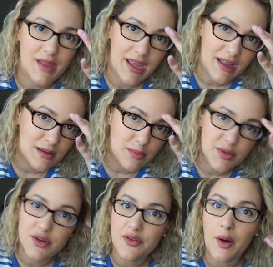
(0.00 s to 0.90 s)
and
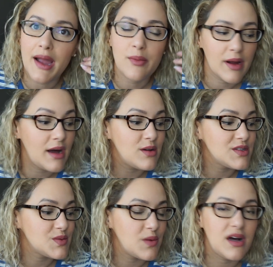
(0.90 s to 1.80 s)
beautiful
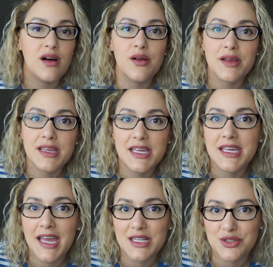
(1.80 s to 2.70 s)
eyebrows, well, he
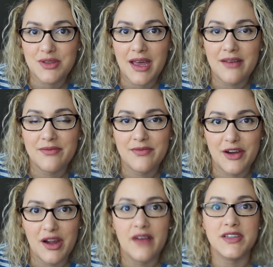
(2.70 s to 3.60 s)
can't do that
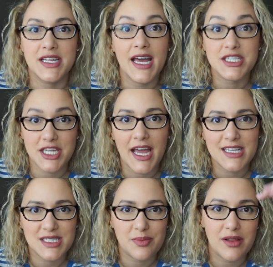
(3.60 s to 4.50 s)
very often. He actually
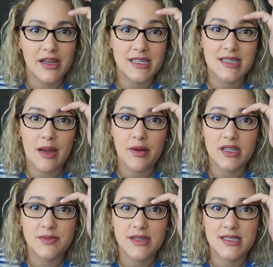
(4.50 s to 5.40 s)
has to pluck his
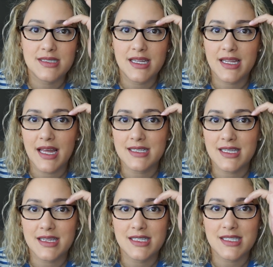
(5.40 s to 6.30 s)
eyebrows because then he has
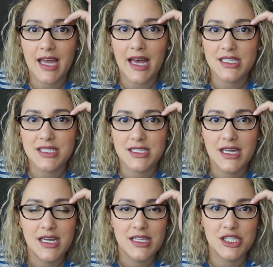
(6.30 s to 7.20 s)
like this
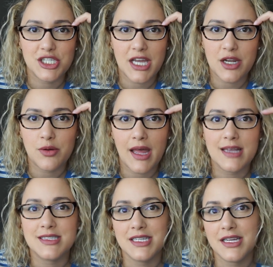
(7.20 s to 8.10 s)
shadow
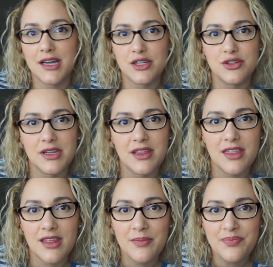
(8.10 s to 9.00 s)
casting underneath,
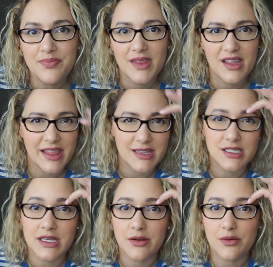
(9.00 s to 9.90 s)
like
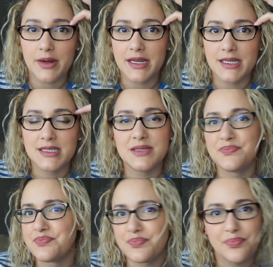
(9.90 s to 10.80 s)
this like grayness.
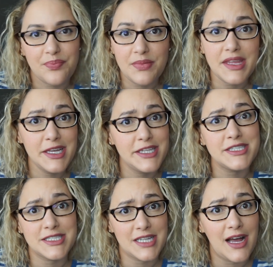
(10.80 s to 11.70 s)
He
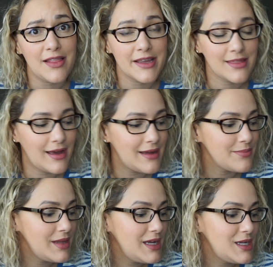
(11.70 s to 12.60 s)
does not like
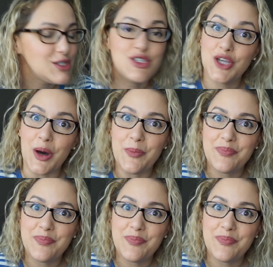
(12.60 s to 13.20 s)
that. So